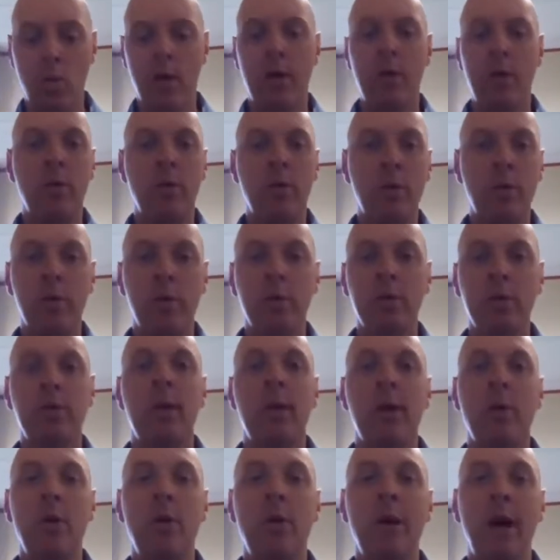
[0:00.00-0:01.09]
we will,
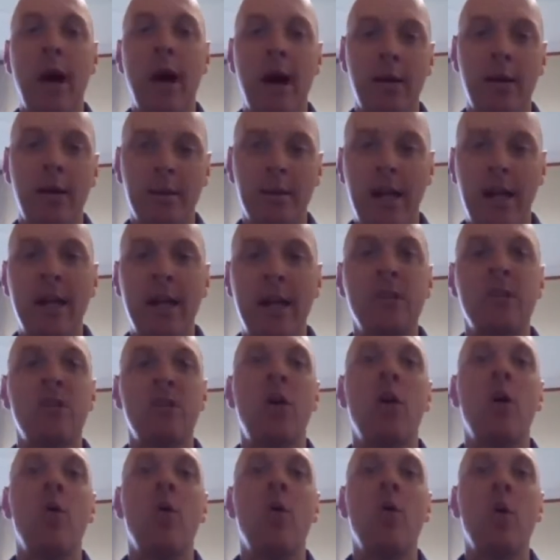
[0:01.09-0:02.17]
we let us
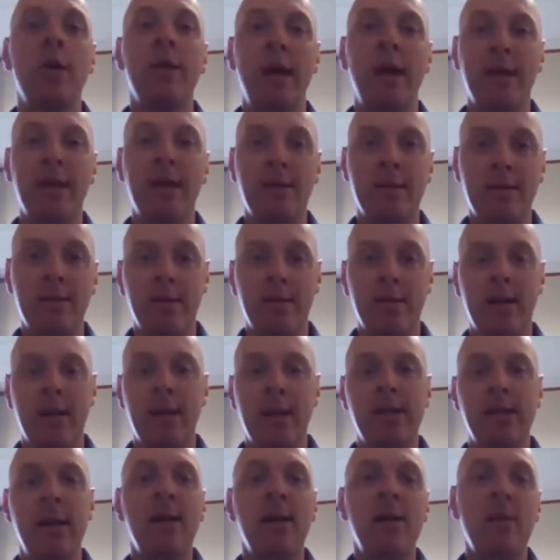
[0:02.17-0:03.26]
know when they
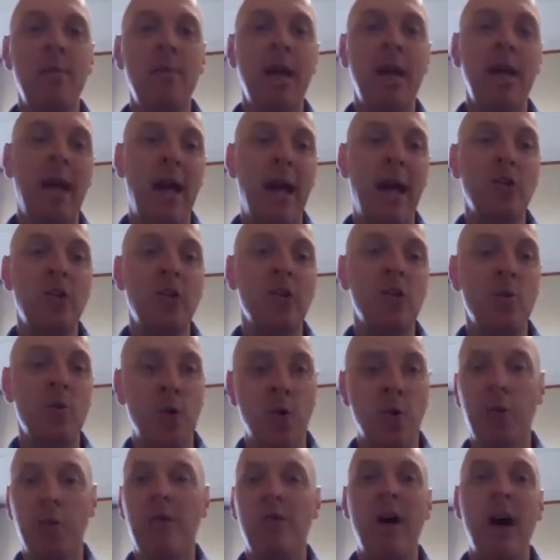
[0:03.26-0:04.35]
take the medications.
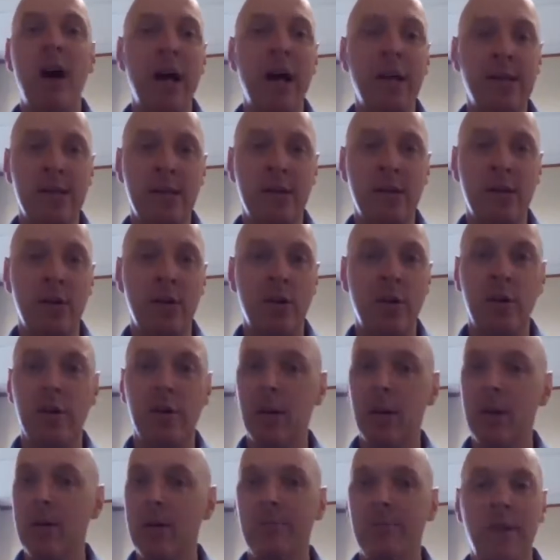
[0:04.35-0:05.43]
We'll provide still